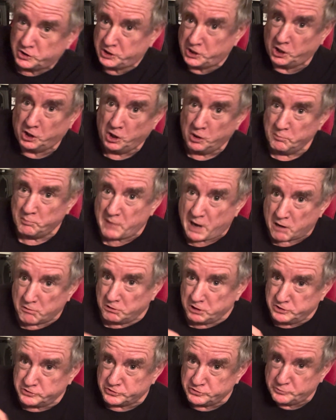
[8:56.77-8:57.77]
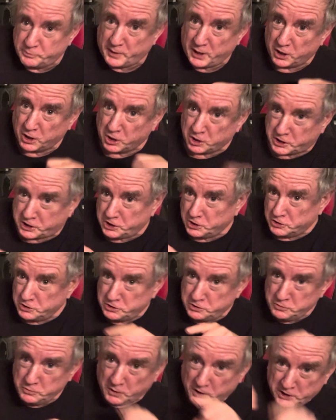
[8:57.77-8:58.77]
kill. My religion's better, kill
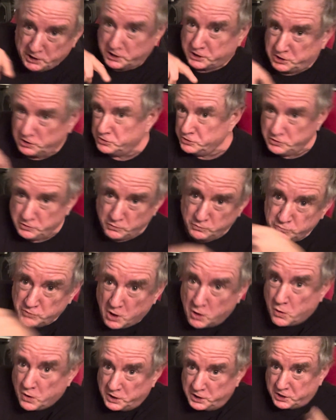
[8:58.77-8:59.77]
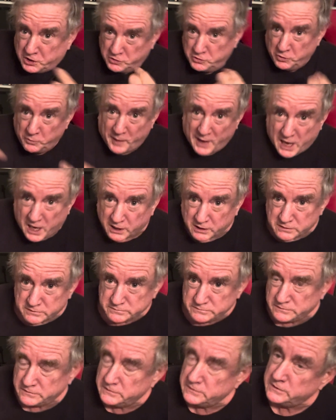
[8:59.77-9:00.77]
you, I'm going to kill you, no, I'm going to kill you back.
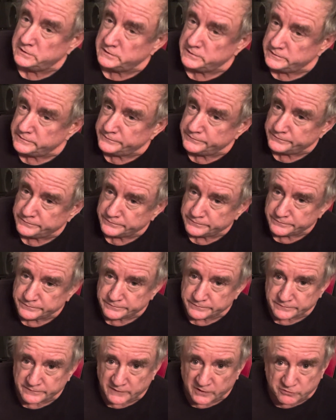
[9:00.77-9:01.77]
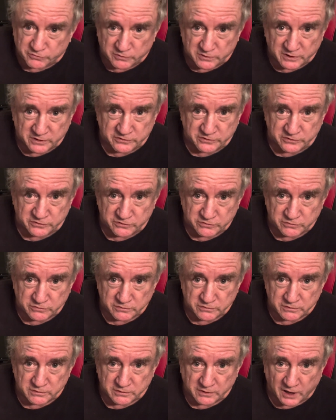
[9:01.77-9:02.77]
That's religions,
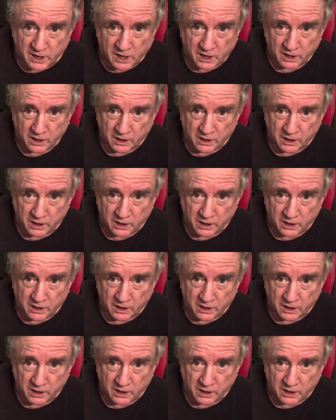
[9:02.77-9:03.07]
yeah.